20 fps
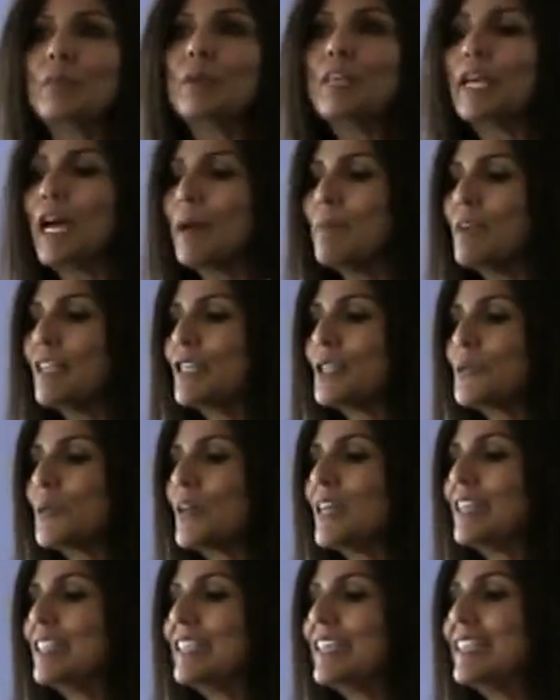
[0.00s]
become an
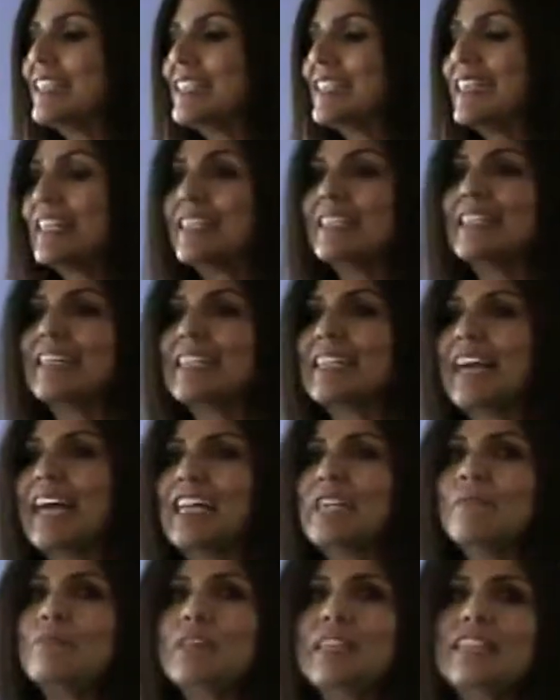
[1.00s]
Israeli citizen,
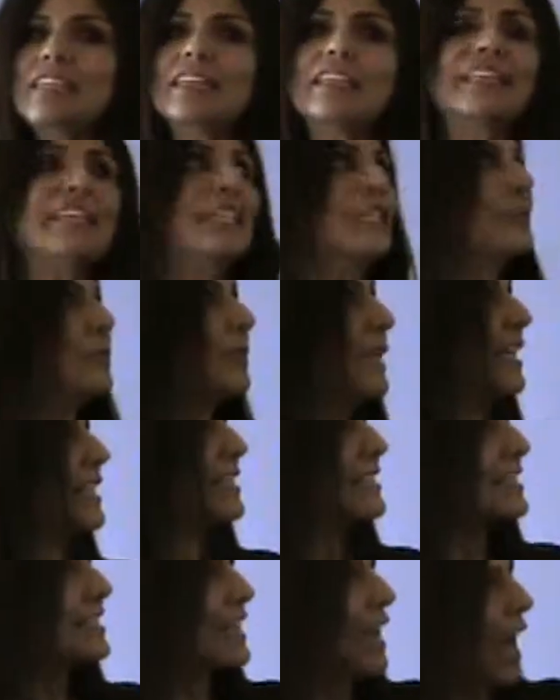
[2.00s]
and immediately is
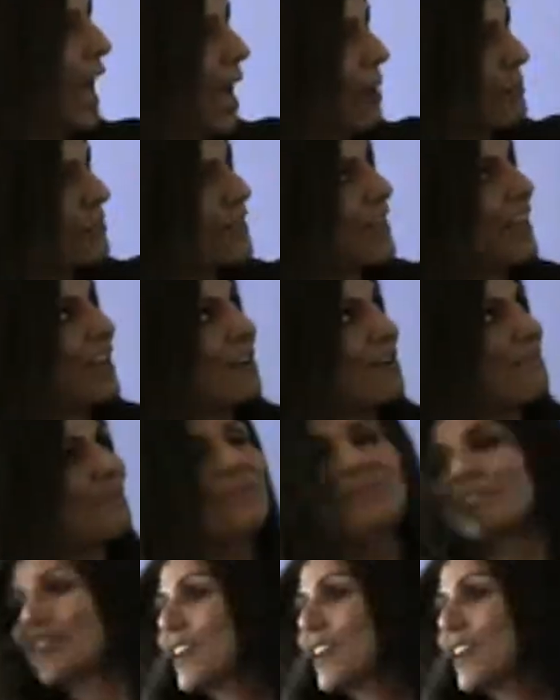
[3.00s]
placed up there